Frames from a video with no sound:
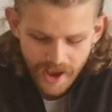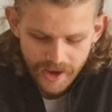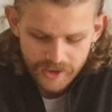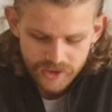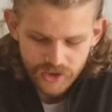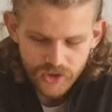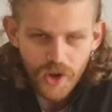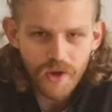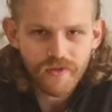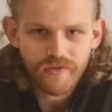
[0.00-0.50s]

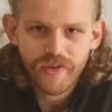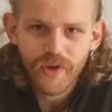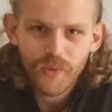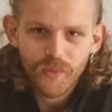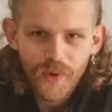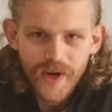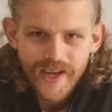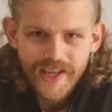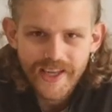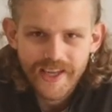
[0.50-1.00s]
So don't feel
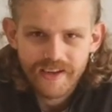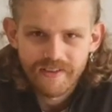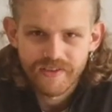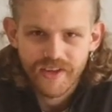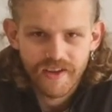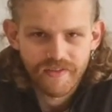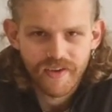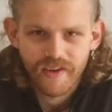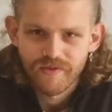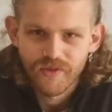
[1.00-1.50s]

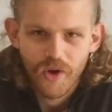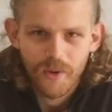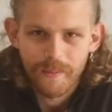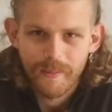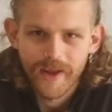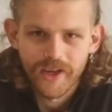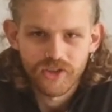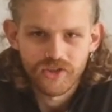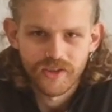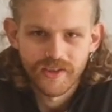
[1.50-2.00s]
relieved if I've not
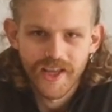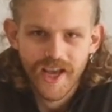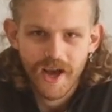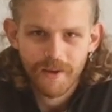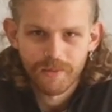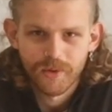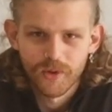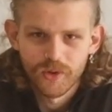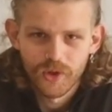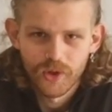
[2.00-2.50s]
mentioned the
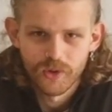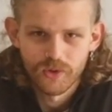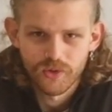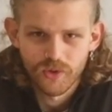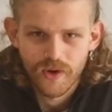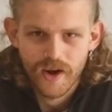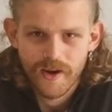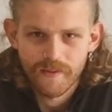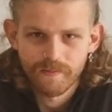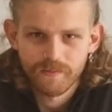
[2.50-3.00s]
app you use,
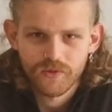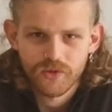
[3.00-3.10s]
right?